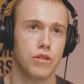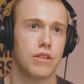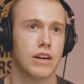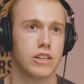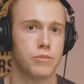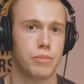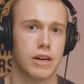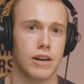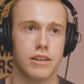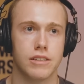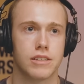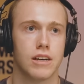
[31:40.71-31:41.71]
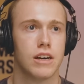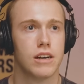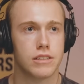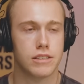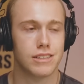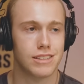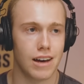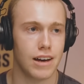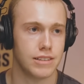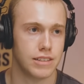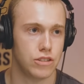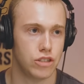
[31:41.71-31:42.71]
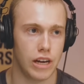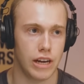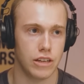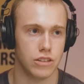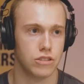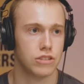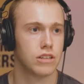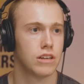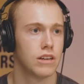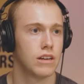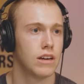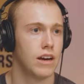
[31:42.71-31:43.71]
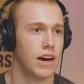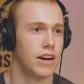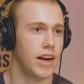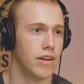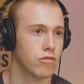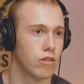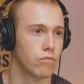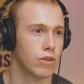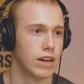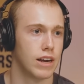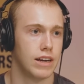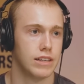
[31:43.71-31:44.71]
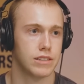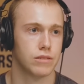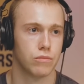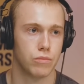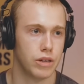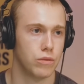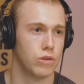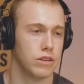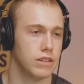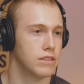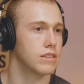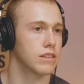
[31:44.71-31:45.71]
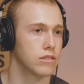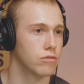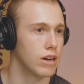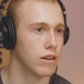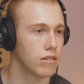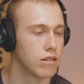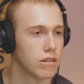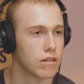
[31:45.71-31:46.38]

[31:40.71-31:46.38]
do you think it's because society changed and everyone realized we don't want these things around?